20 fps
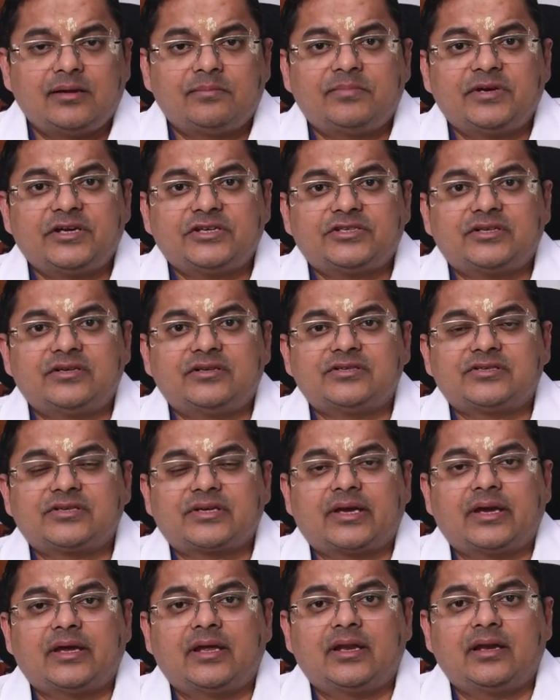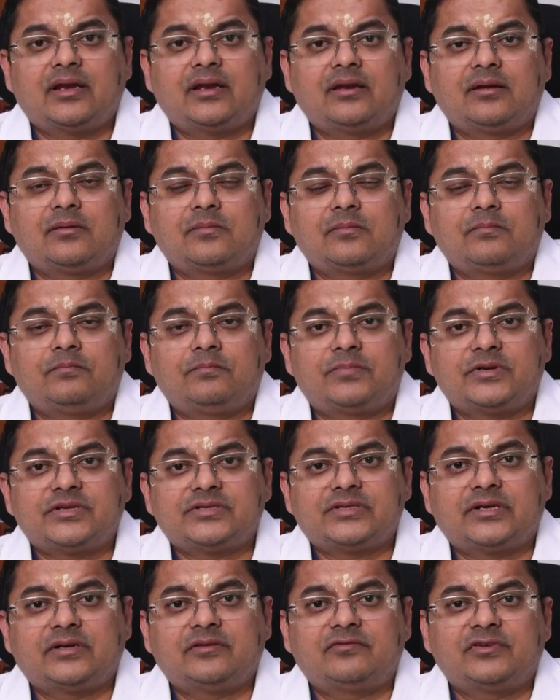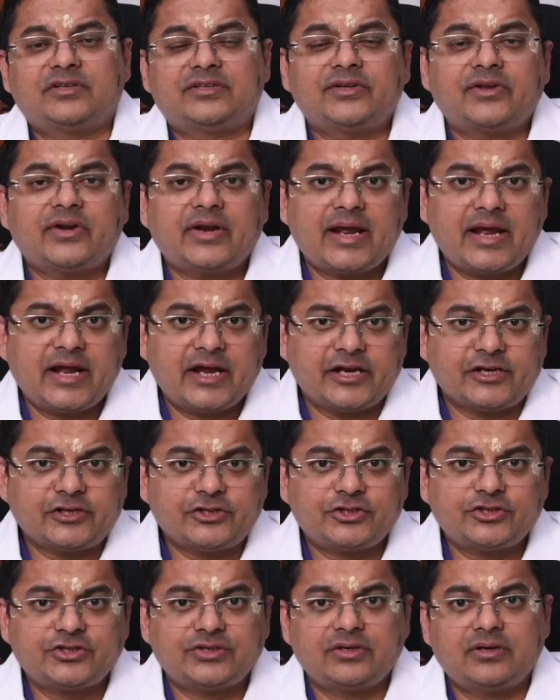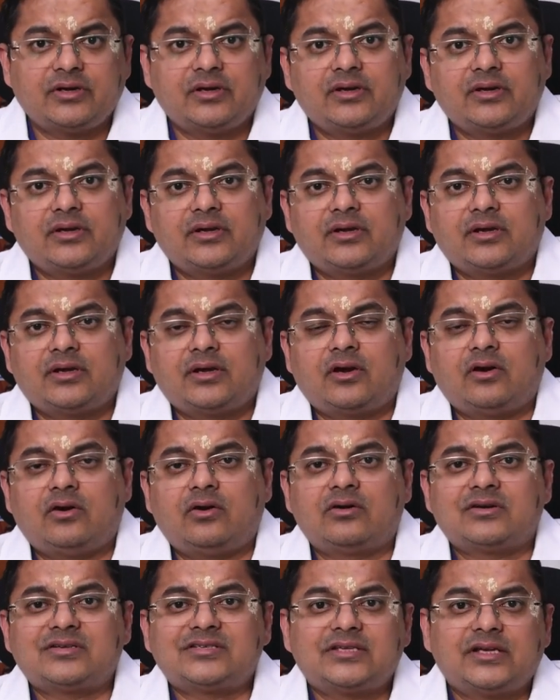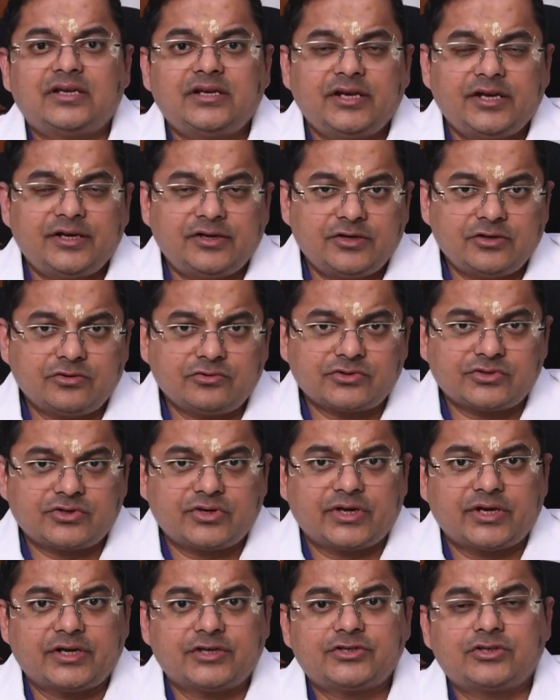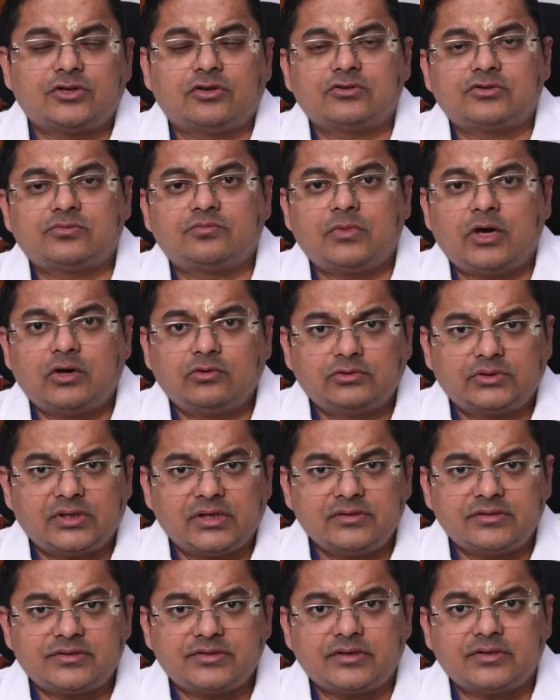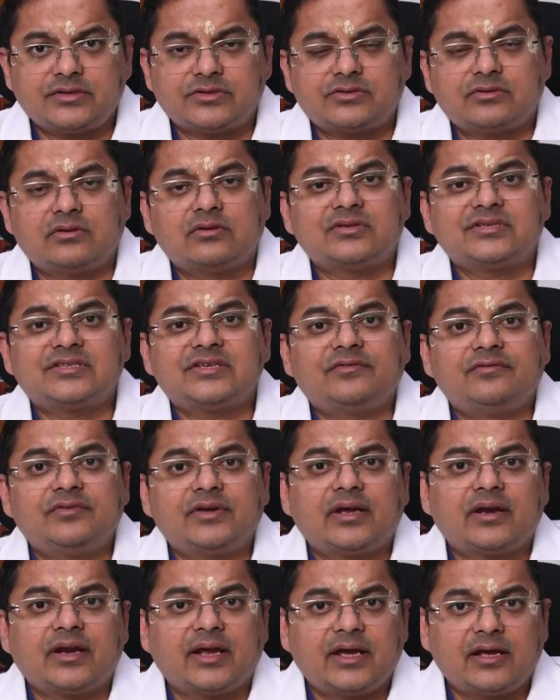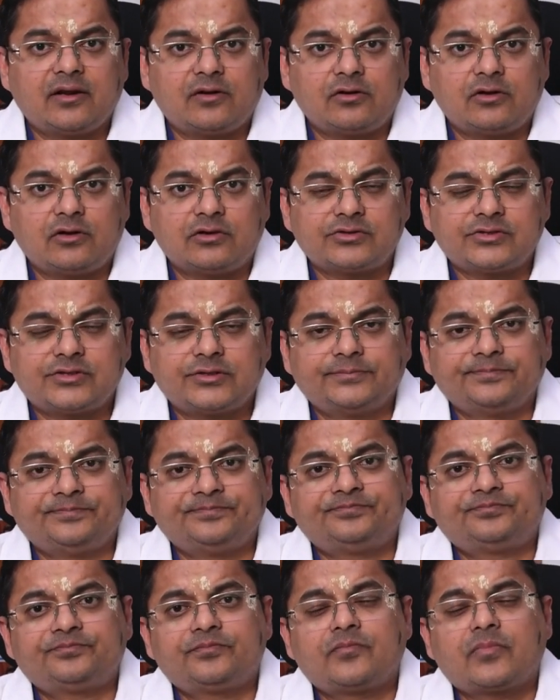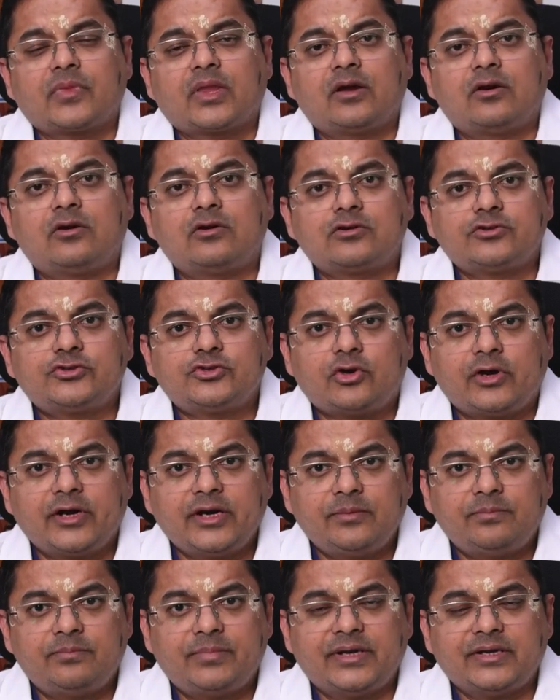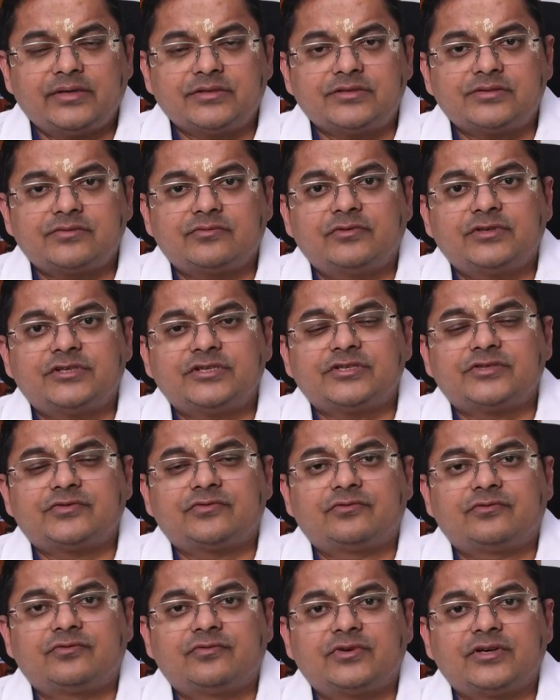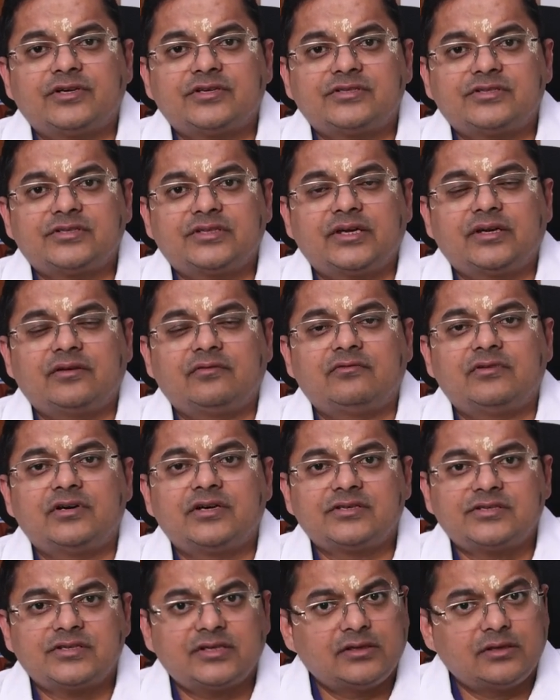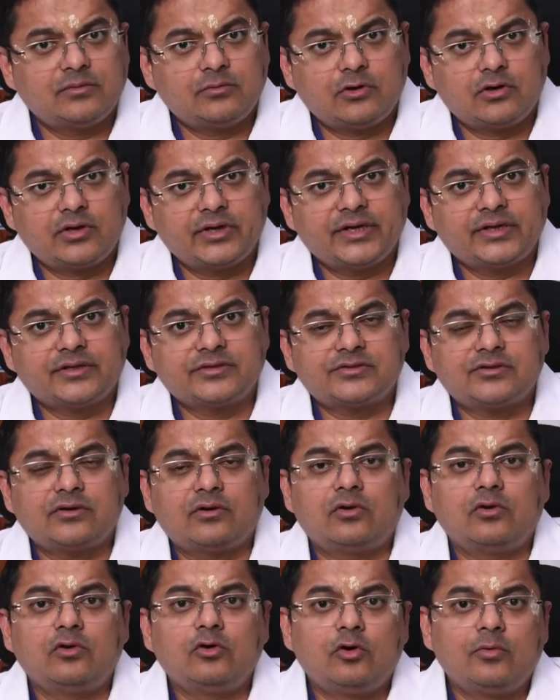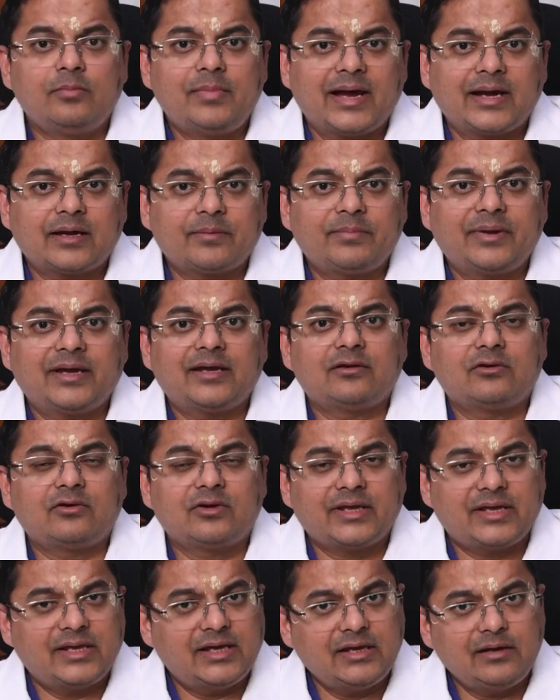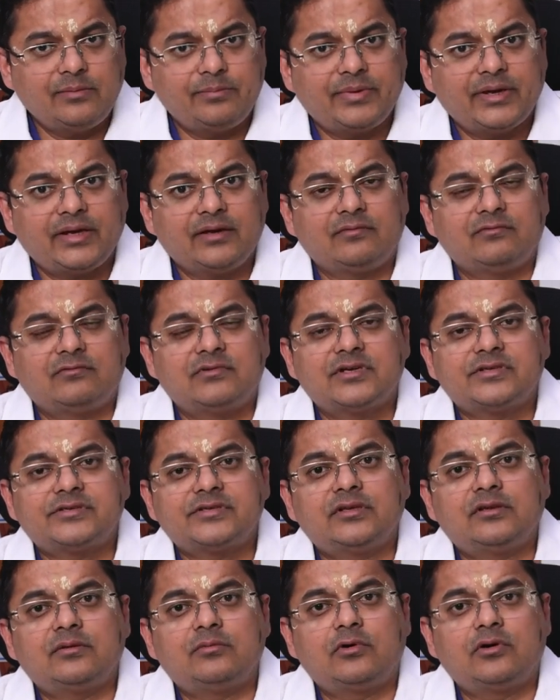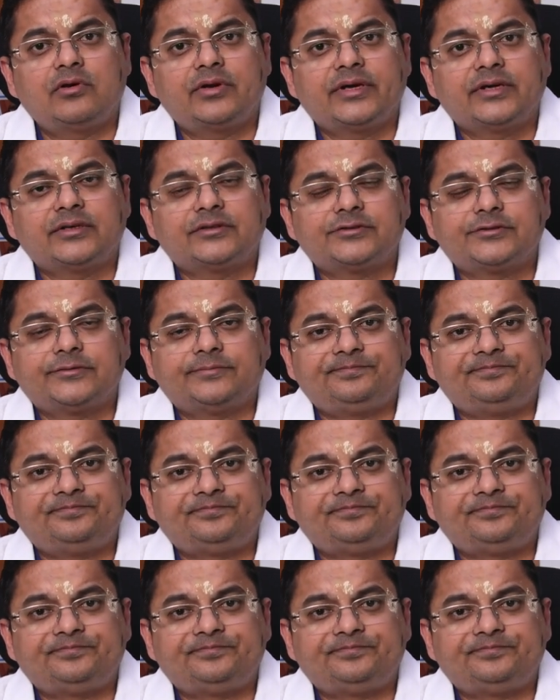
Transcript: Patients can present with a rash or sun-induced rash or mouth ulcers or severe hair loss or joint pains, which is first thing worse in the mornings, or low back pain or heel pain worse in the mornings,